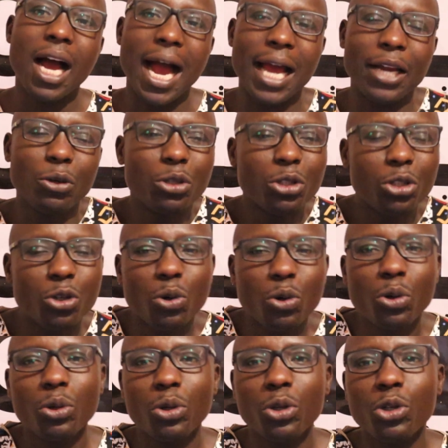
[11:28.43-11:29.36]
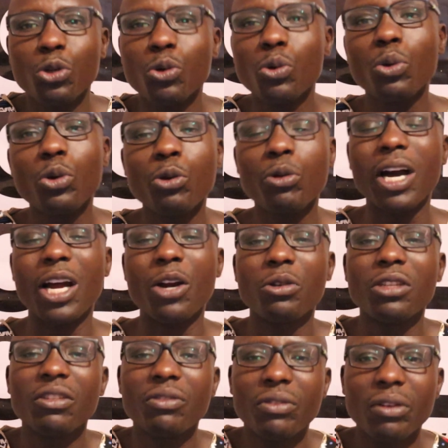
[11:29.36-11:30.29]
I don't know, you
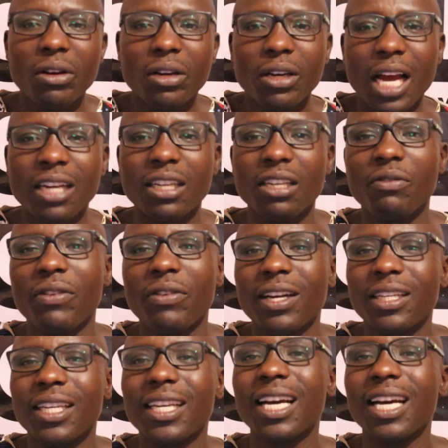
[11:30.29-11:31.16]
cannot even, and in fact,